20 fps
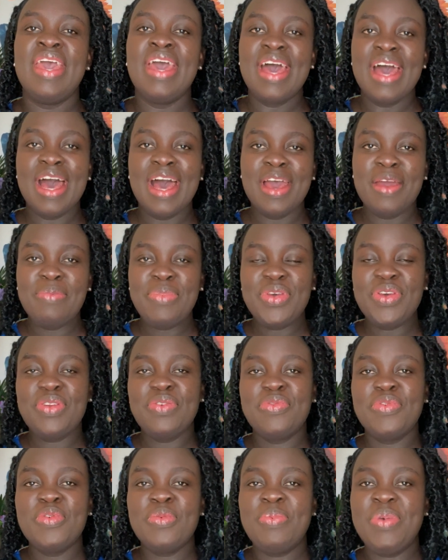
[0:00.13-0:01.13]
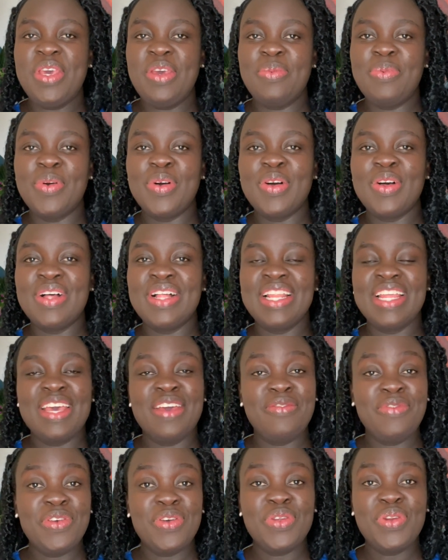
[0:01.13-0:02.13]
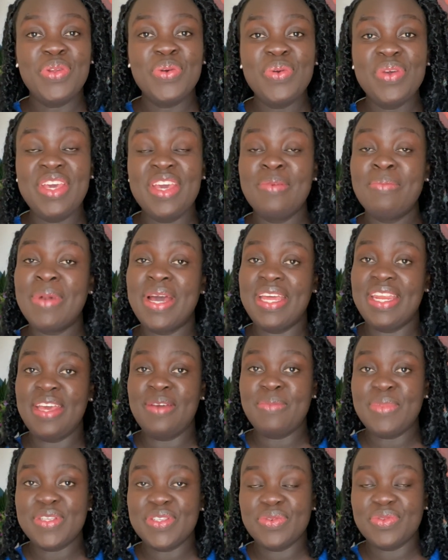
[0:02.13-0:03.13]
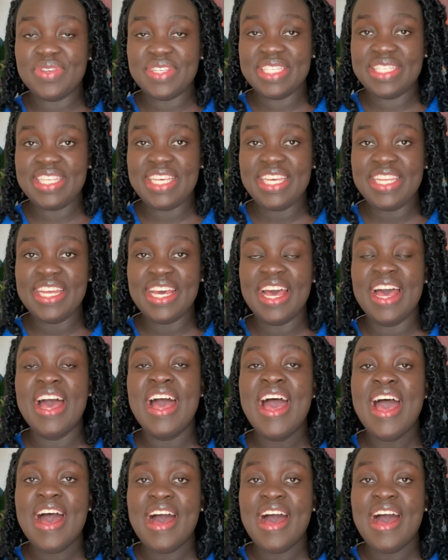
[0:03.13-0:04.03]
Hi, beautiful people. If you're new here, my name is Christina.